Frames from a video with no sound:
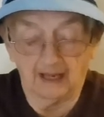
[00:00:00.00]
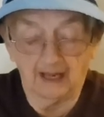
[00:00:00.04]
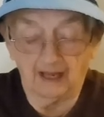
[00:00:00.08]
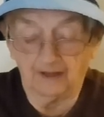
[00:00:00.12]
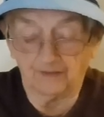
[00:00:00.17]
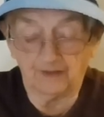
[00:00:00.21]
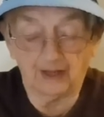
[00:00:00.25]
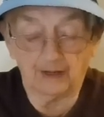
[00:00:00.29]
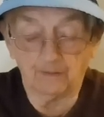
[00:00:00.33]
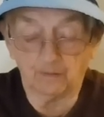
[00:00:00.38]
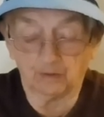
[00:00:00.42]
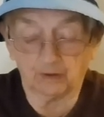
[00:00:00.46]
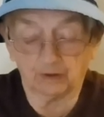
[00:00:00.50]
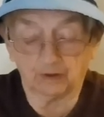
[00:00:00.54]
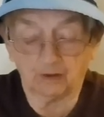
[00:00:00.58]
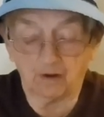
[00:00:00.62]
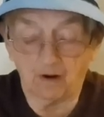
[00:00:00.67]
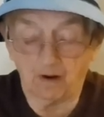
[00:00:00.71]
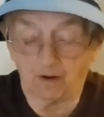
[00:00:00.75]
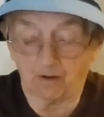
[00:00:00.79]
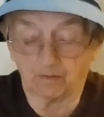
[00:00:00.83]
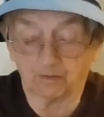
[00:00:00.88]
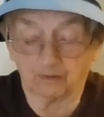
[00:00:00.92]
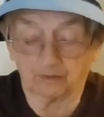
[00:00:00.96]
They weren't
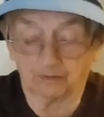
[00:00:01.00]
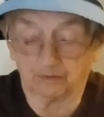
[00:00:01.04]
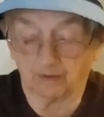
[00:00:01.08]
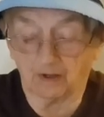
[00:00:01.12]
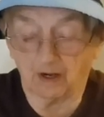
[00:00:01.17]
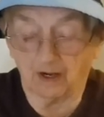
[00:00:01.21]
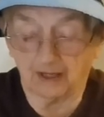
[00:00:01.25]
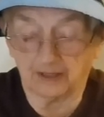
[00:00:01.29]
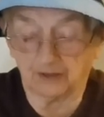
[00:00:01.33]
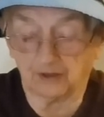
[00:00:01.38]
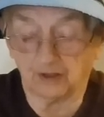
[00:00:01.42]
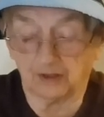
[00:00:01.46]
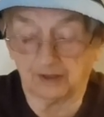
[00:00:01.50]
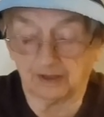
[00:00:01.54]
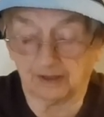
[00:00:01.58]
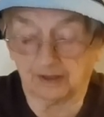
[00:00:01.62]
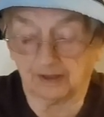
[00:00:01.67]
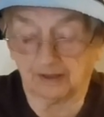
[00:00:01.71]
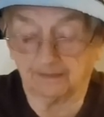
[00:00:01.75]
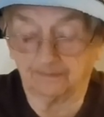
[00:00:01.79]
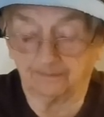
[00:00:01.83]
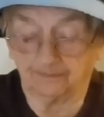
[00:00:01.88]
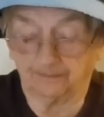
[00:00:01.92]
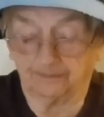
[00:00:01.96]
called garages.
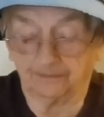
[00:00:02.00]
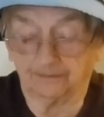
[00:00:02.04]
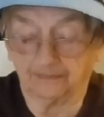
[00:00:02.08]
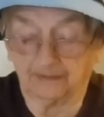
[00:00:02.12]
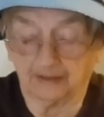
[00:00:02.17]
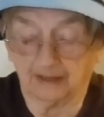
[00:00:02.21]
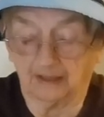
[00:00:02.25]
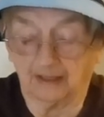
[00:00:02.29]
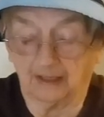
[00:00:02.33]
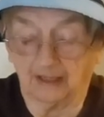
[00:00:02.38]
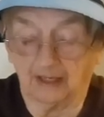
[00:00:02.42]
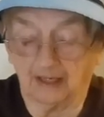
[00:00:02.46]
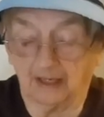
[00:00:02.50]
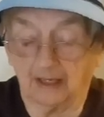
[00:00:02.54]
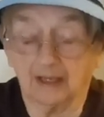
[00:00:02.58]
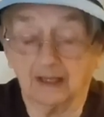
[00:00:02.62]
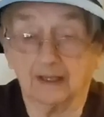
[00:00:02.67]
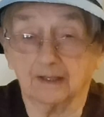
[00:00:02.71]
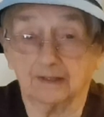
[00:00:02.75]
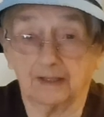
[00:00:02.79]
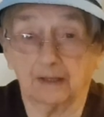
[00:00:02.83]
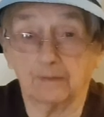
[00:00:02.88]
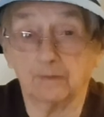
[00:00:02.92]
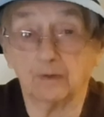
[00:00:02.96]

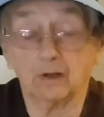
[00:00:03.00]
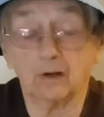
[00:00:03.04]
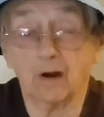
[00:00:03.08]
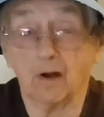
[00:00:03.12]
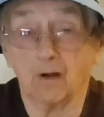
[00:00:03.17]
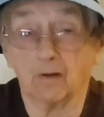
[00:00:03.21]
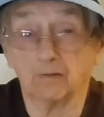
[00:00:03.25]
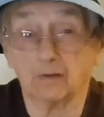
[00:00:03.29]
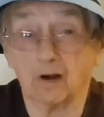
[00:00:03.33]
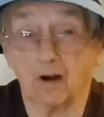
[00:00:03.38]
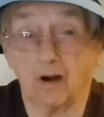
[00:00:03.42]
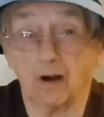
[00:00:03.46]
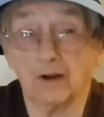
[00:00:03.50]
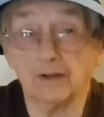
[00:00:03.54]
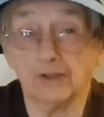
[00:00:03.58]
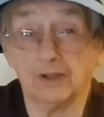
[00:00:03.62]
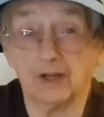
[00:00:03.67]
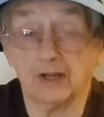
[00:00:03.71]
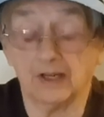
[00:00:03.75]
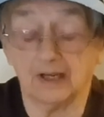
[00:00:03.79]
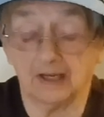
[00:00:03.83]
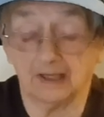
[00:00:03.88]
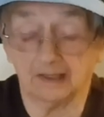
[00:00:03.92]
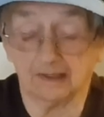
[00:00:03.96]
They were called car
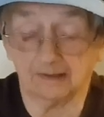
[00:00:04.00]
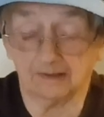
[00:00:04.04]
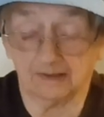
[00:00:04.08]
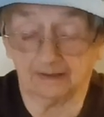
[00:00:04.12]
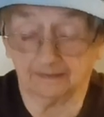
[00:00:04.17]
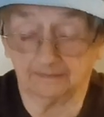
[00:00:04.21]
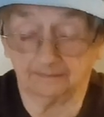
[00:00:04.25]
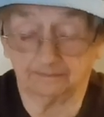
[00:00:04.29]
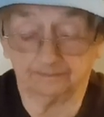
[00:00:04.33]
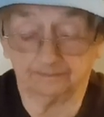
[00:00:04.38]
sheds.